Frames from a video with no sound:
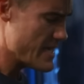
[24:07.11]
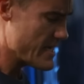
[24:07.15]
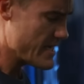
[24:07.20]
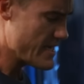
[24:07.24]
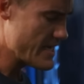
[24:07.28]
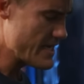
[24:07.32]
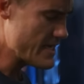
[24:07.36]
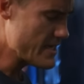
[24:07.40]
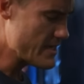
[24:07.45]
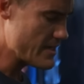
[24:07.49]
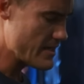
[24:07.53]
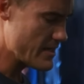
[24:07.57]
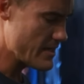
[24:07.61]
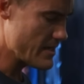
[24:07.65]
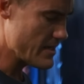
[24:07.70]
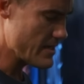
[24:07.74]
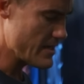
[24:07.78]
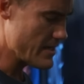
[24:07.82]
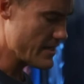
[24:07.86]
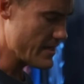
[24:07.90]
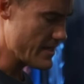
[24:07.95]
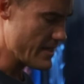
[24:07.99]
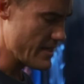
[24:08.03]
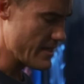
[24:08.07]
he,
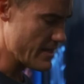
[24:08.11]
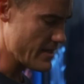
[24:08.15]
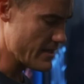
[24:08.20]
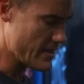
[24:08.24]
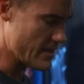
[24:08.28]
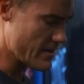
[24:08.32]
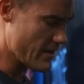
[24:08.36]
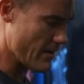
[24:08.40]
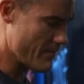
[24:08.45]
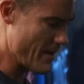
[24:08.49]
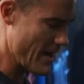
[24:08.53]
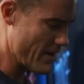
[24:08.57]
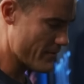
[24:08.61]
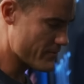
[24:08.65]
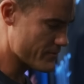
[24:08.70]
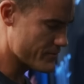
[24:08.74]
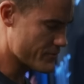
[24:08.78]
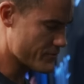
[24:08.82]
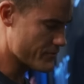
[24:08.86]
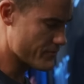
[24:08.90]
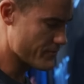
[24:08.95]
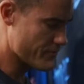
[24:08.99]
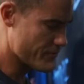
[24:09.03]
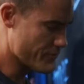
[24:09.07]

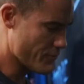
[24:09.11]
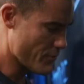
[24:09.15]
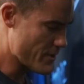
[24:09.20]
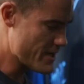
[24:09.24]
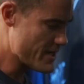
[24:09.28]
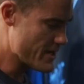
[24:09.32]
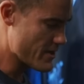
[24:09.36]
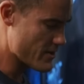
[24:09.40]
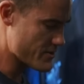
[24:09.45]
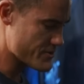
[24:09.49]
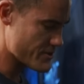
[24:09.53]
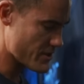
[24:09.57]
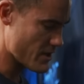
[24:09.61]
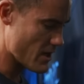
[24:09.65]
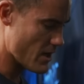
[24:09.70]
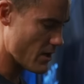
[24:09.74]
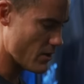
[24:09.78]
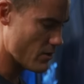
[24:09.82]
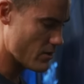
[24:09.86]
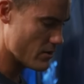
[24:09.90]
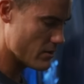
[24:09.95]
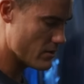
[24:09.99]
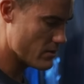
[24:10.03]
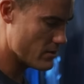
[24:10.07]
about 3 years
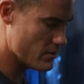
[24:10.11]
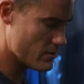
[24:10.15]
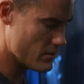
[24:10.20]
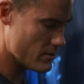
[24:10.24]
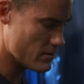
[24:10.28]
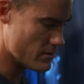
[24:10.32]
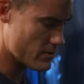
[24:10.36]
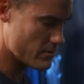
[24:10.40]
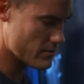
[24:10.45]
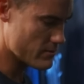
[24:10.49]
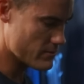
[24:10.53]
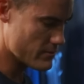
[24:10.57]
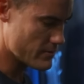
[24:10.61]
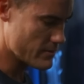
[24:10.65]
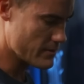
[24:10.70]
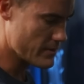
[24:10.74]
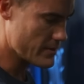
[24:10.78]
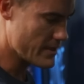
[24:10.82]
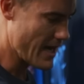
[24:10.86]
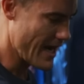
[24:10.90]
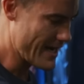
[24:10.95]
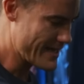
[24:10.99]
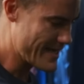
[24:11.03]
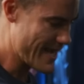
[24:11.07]
ago,
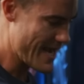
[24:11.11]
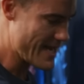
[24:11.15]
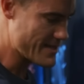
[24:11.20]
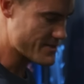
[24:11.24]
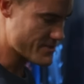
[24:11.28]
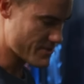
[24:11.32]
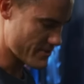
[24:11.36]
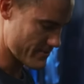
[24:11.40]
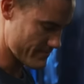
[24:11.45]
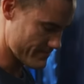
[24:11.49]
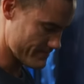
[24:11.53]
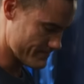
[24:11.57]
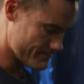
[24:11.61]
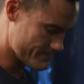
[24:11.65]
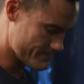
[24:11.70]
got cancer.